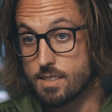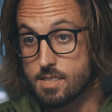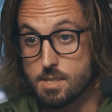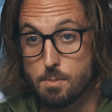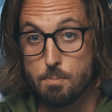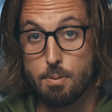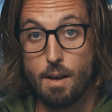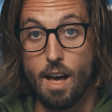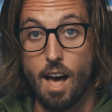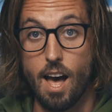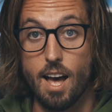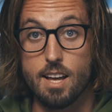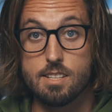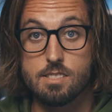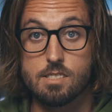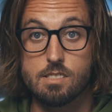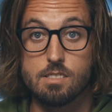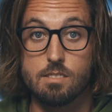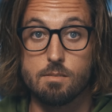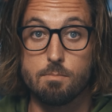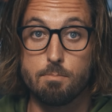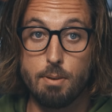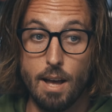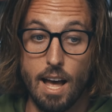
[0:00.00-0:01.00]
it's a pass
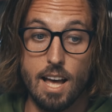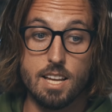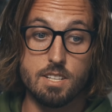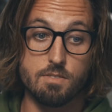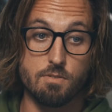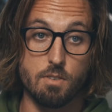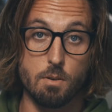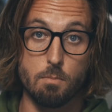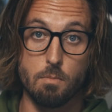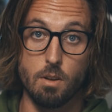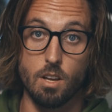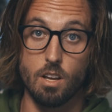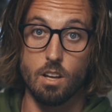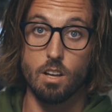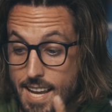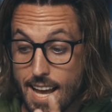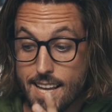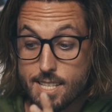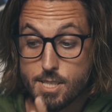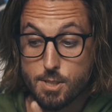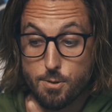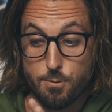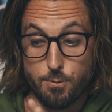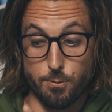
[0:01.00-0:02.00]
pass for me.
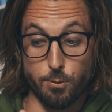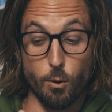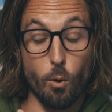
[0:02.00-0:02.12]
Test